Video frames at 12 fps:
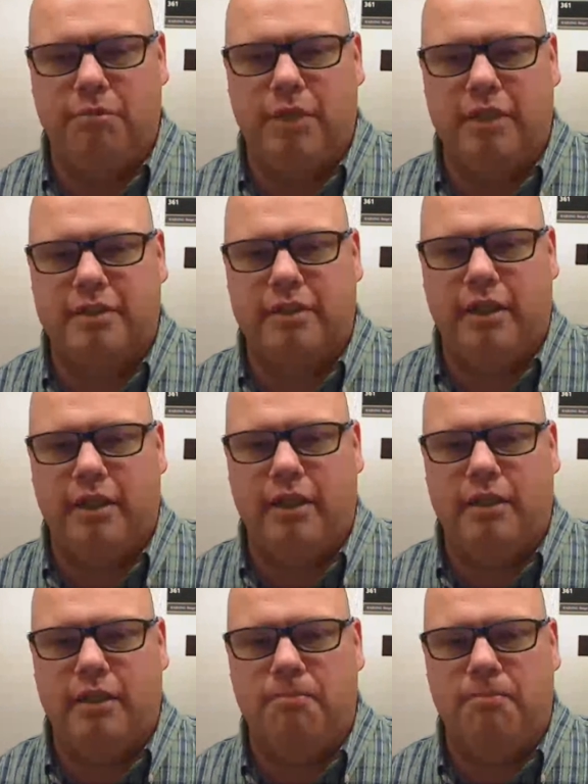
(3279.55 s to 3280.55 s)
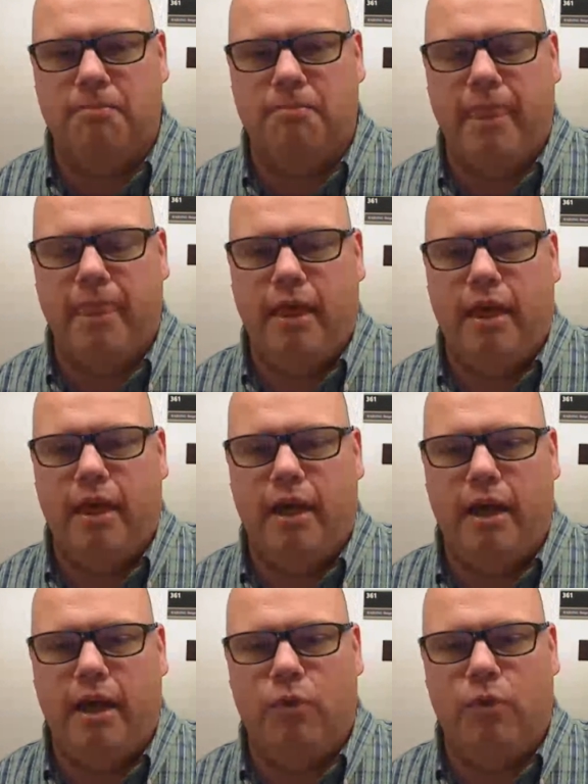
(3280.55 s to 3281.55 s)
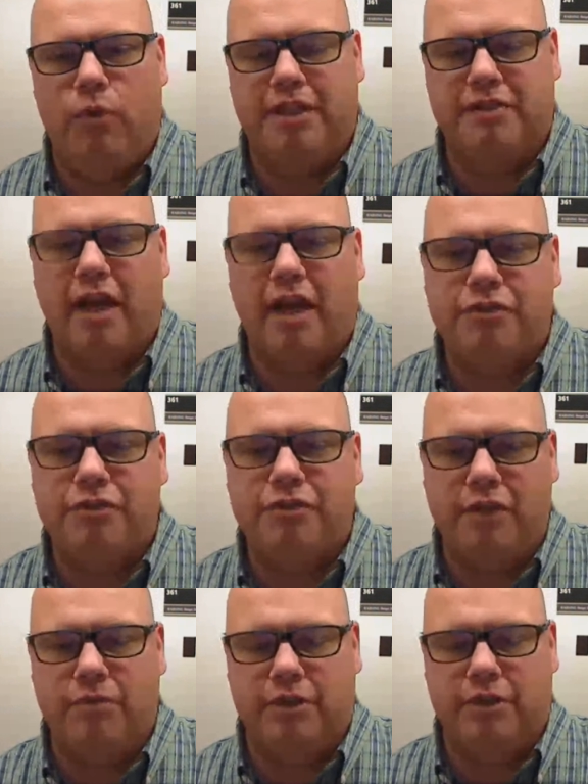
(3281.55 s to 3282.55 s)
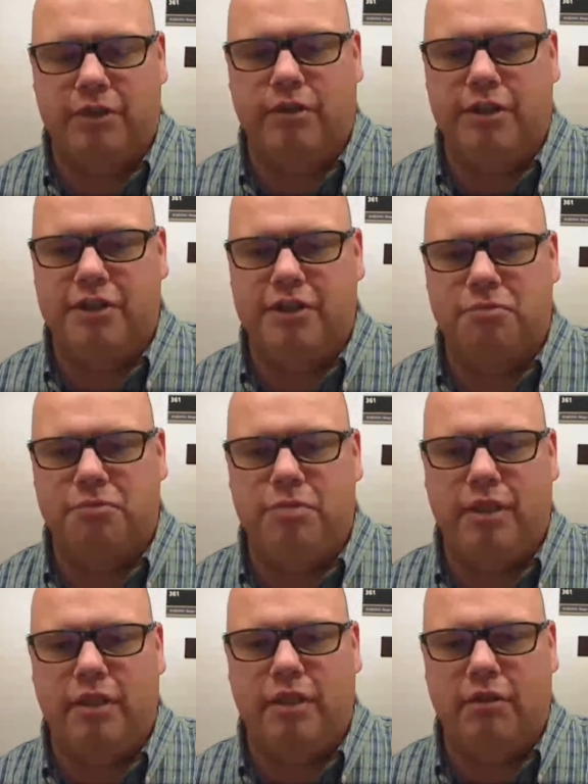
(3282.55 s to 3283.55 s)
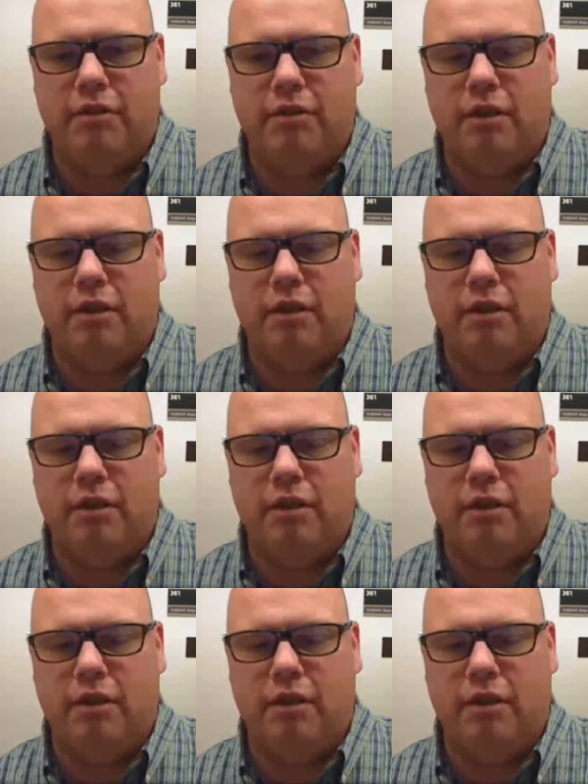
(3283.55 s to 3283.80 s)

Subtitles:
But one of the things I've tried to encourage has been